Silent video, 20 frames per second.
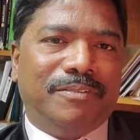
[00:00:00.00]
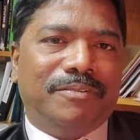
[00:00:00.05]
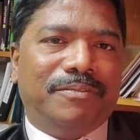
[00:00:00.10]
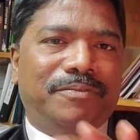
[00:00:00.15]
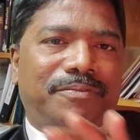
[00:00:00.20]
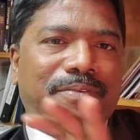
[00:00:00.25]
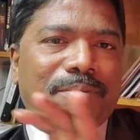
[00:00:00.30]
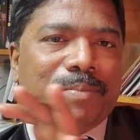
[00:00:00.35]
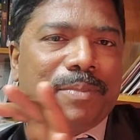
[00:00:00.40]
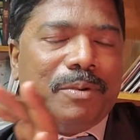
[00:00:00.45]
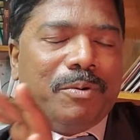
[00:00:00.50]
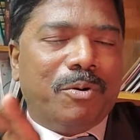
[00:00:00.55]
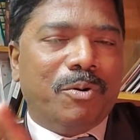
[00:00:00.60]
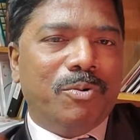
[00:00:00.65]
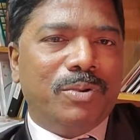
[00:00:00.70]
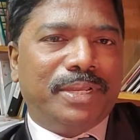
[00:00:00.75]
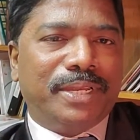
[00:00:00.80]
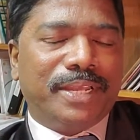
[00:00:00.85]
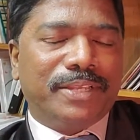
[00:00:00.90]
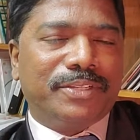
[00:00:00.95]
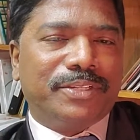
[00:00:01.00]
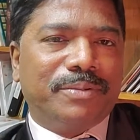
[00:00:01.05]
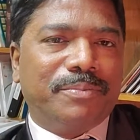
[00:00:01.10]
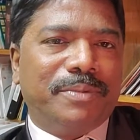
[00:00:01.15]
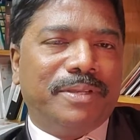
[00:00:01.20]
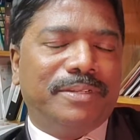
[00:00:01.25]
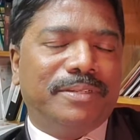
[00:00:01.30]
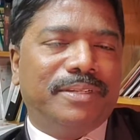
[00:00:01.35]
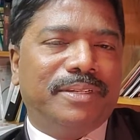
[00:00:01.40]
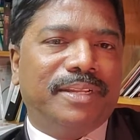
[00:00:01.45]
from the Old
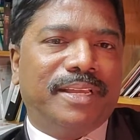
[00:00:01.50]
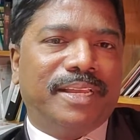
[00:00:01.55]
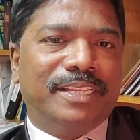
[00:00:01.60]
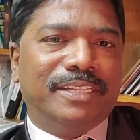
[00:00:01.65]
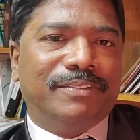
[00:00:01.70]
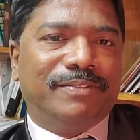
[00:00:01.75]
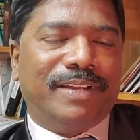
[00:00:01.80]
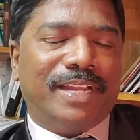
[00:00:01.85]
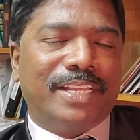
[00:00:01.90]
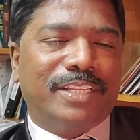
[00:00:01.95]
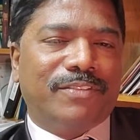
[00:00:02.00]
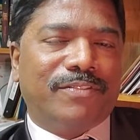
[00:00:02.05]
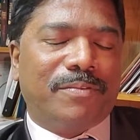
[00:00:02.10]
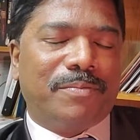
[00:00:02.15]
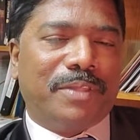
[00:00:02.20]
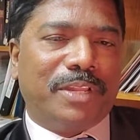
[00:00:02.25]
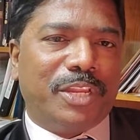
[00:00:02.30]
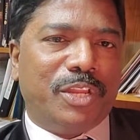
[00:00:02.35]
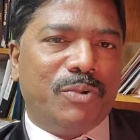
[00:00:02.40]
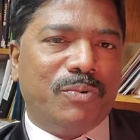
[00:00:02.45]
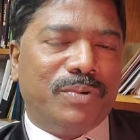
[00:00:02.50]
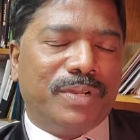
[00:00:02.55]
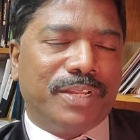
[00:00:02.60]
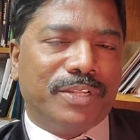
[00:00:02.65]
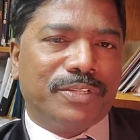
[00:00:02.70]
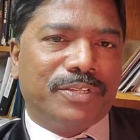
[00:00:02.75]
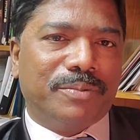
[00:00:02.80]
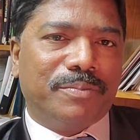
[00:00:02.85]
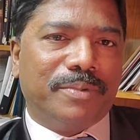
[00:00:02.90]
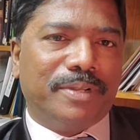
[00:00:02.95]
Testament as well as from the New
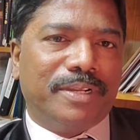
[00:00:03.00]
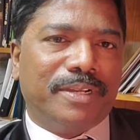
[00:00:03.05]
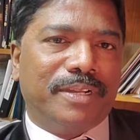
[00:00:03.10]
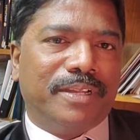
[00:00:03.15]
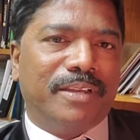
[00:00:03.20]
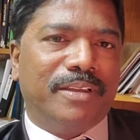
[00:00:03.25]
Testament